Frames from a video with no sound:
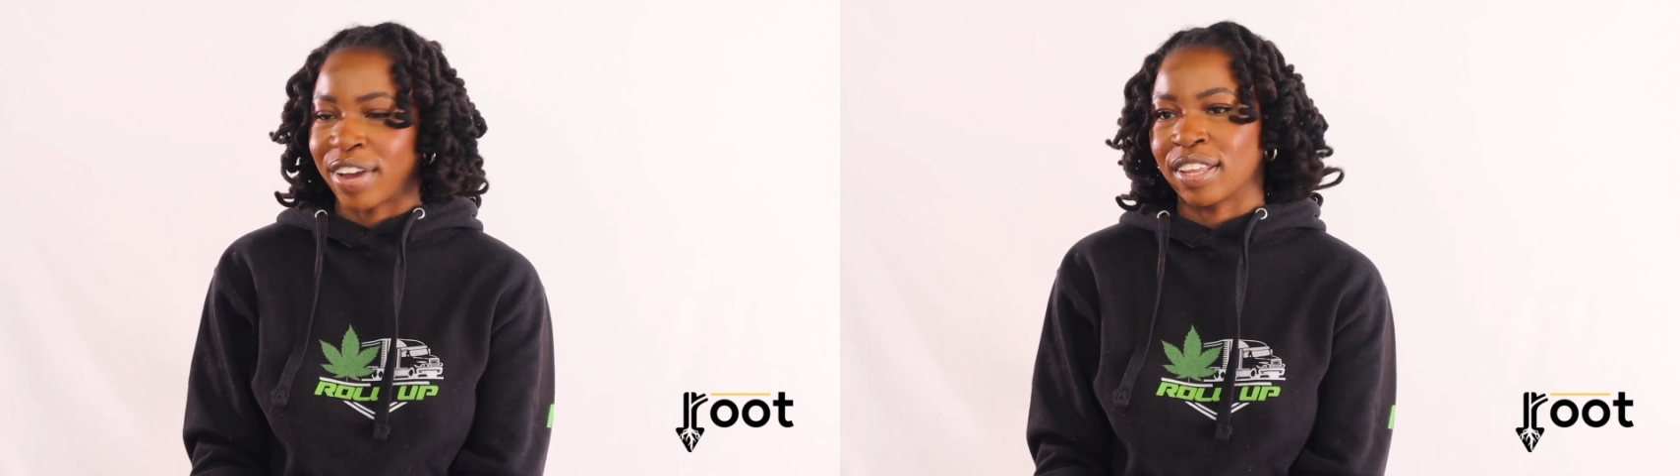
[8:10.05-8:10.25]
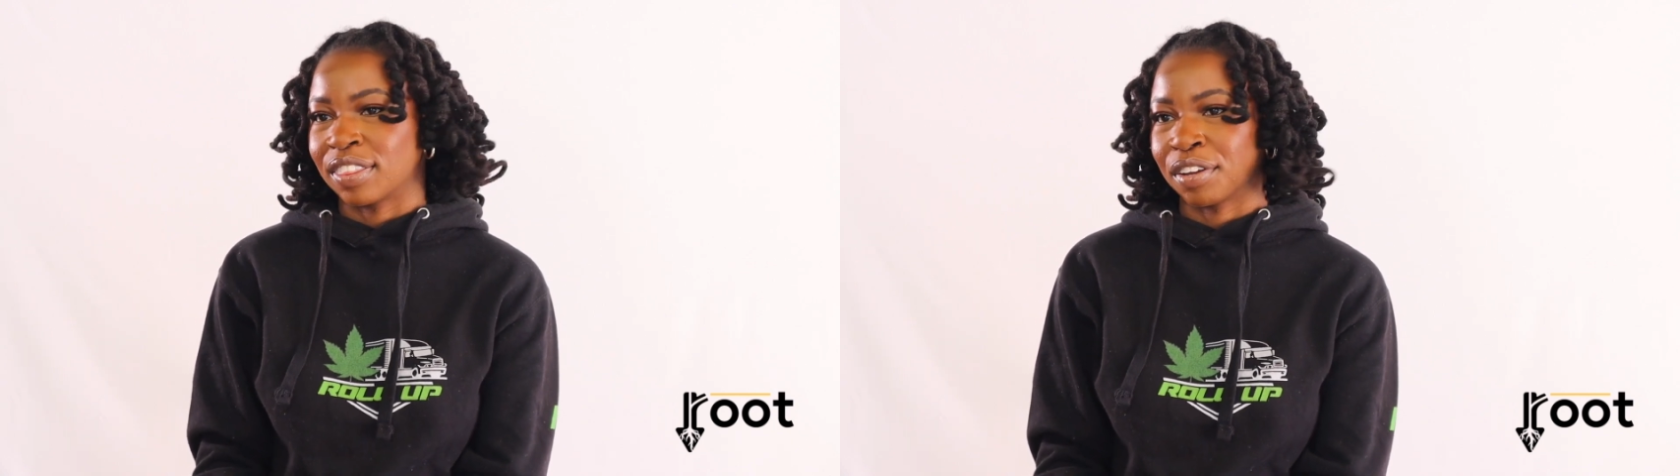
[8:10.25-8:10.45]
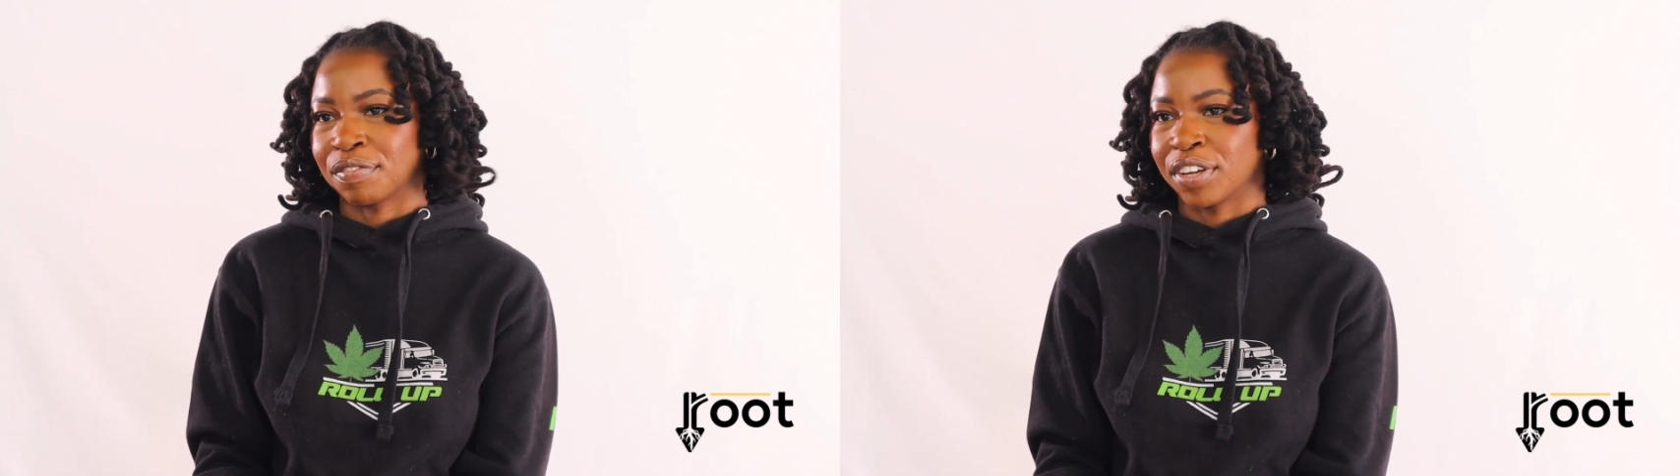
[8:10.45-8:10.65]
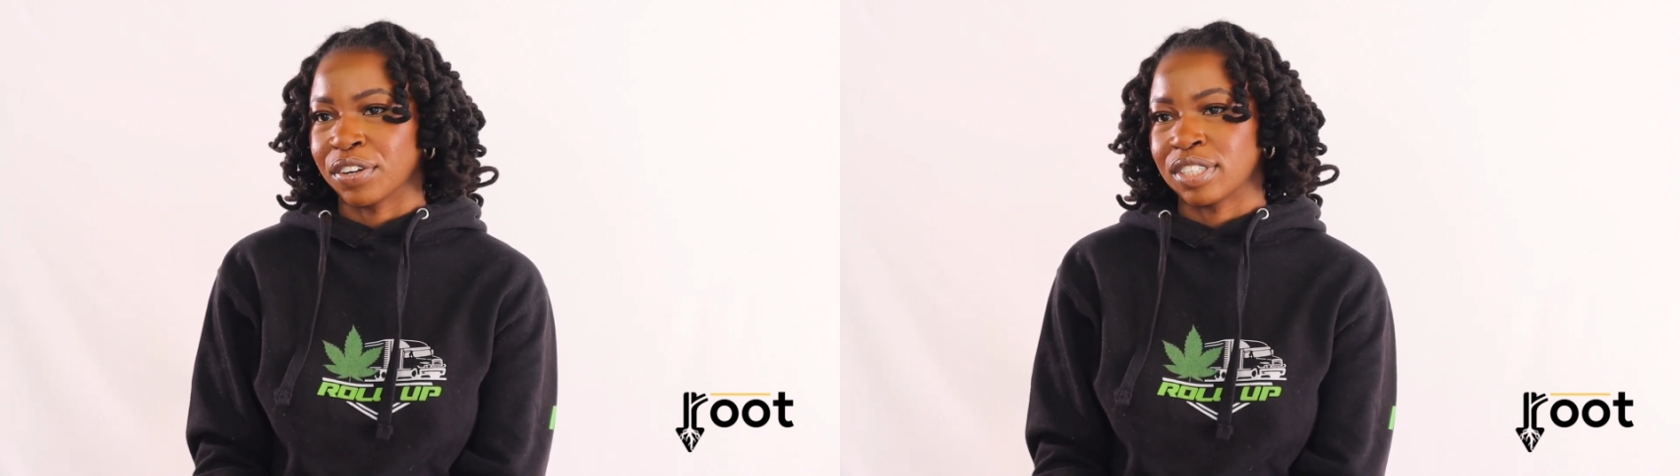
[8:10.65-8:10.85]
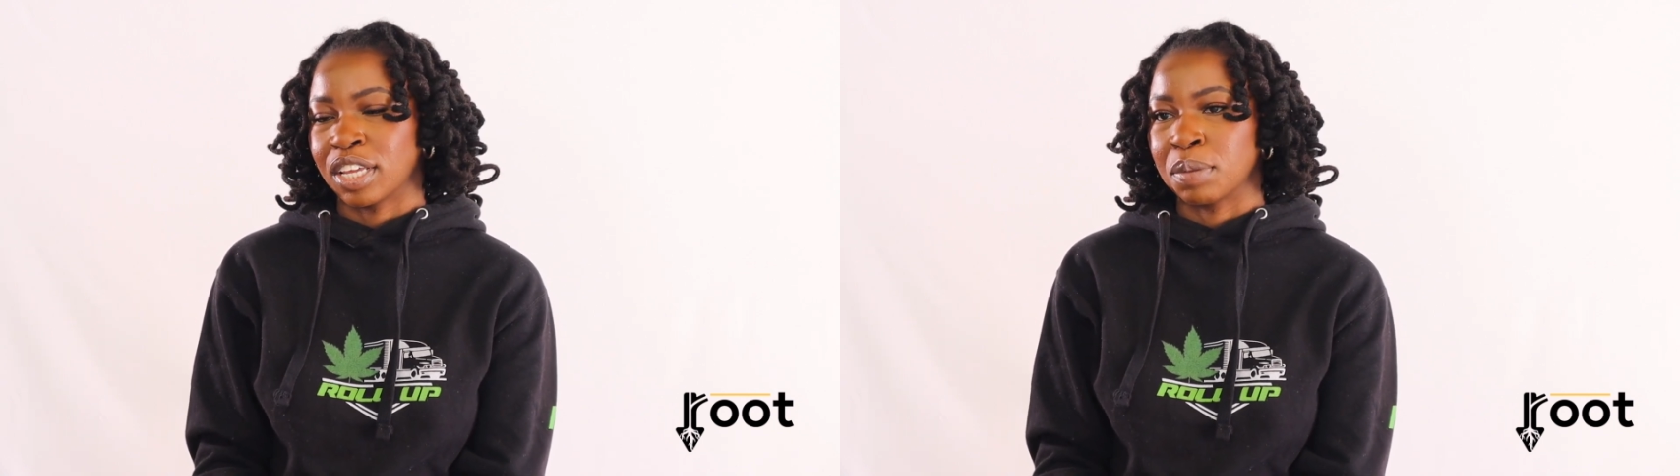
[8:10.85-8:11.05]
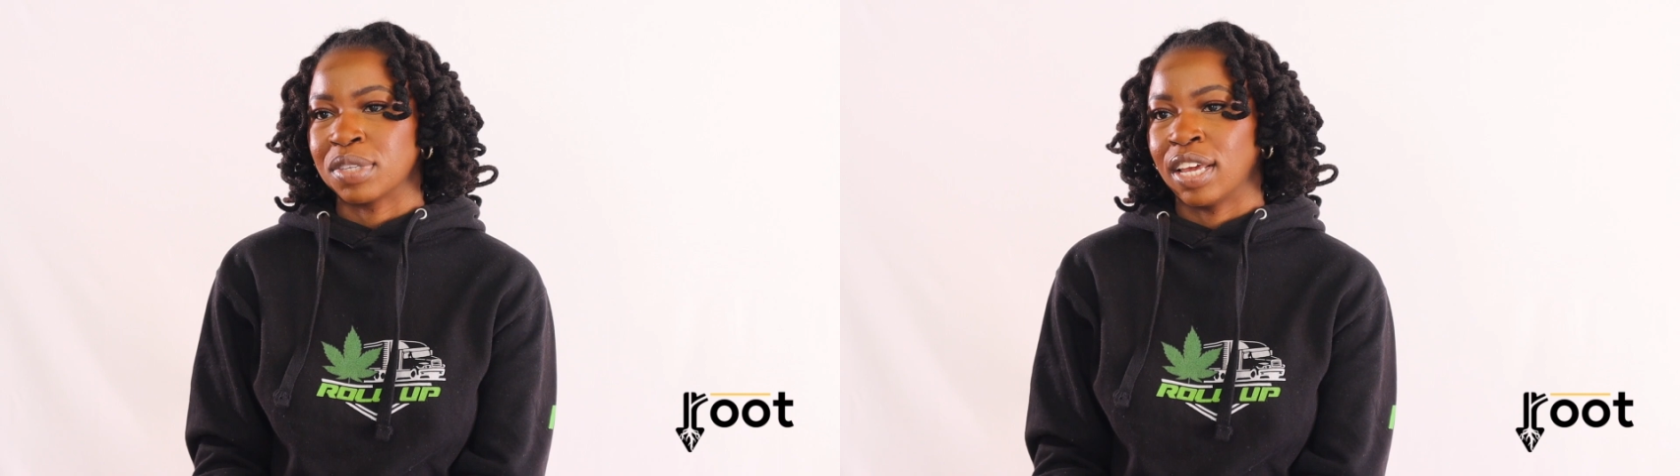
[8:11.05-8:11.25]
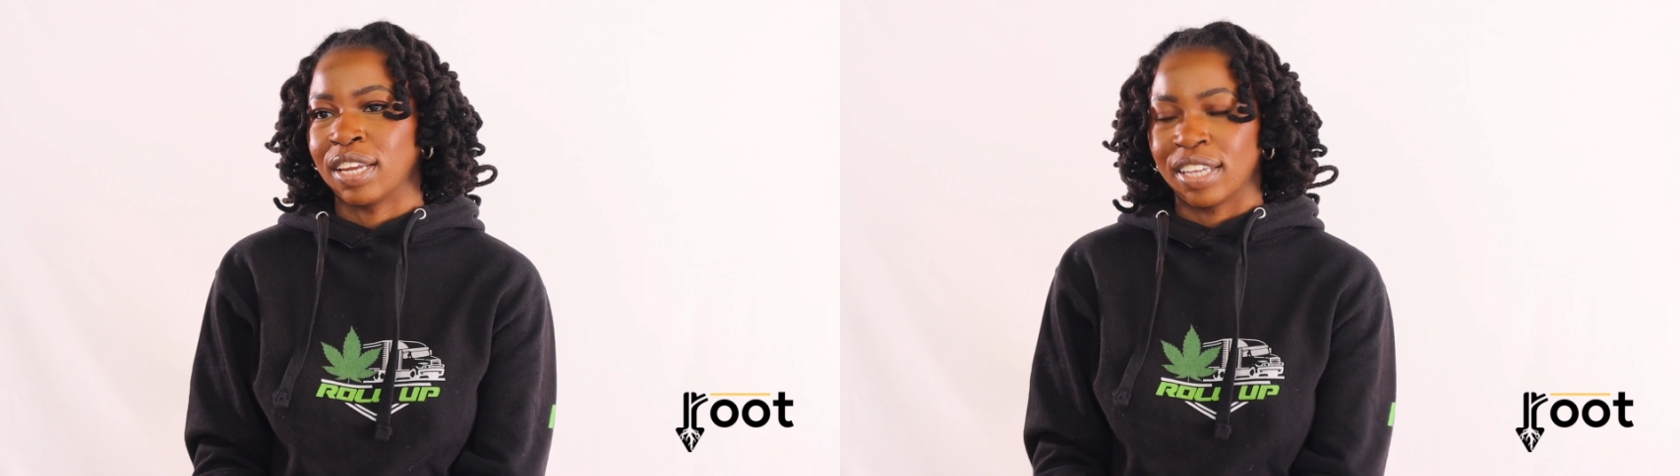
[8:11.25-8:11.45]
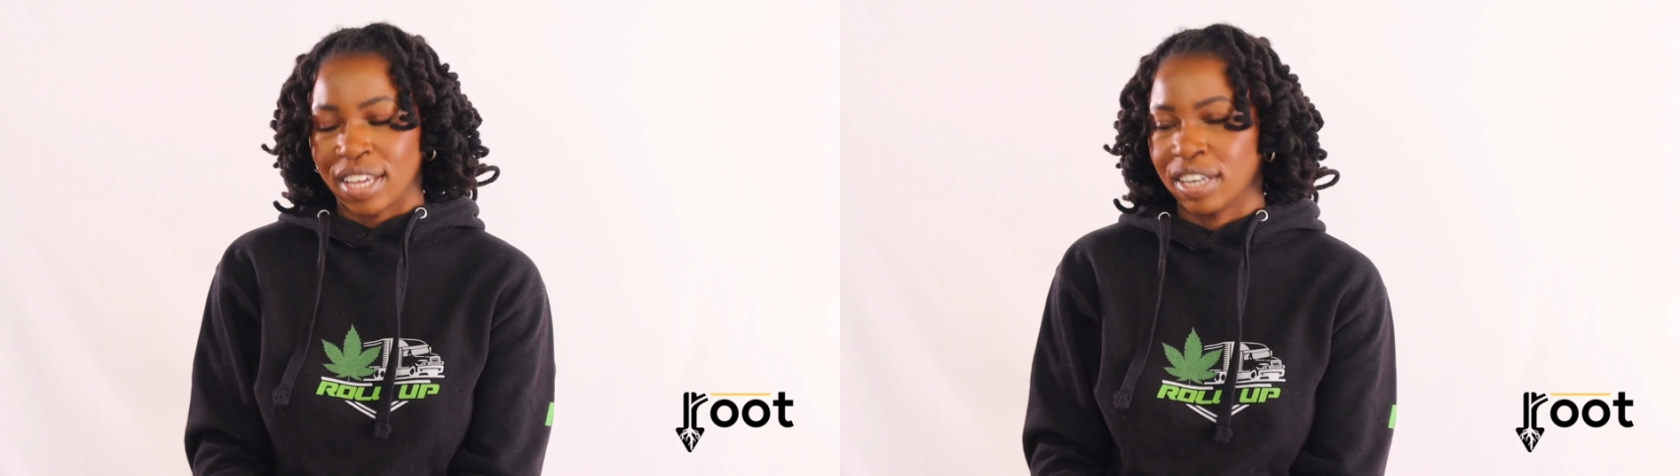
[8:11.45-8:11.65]
right at their fingertips, and
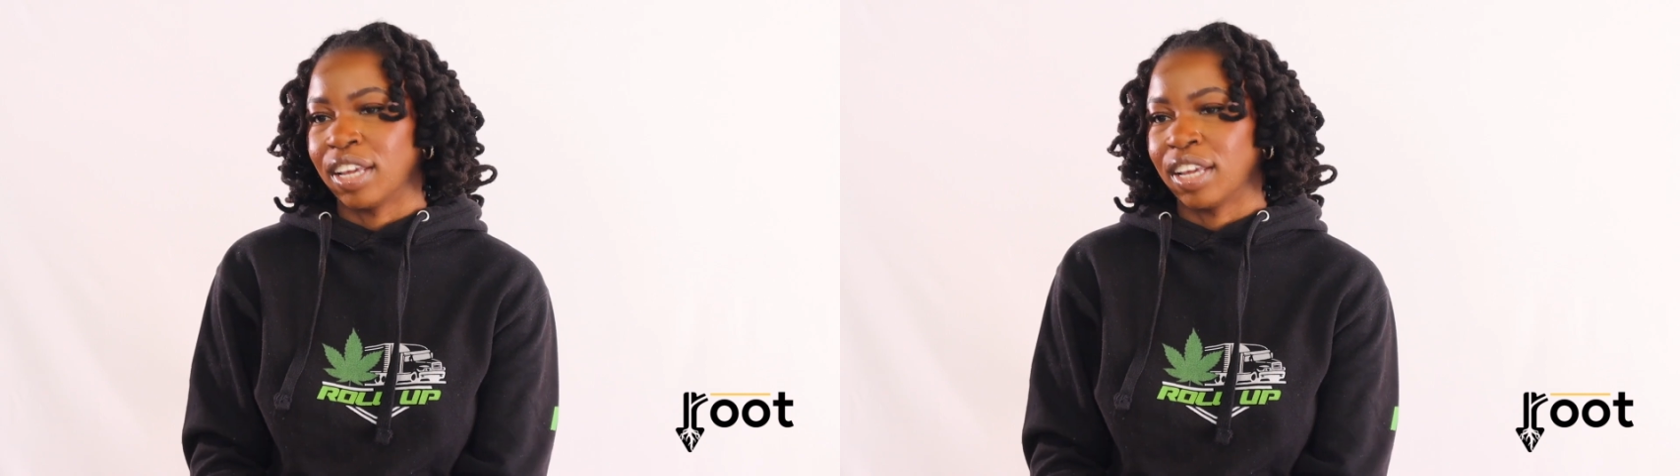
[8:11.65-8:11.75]
again,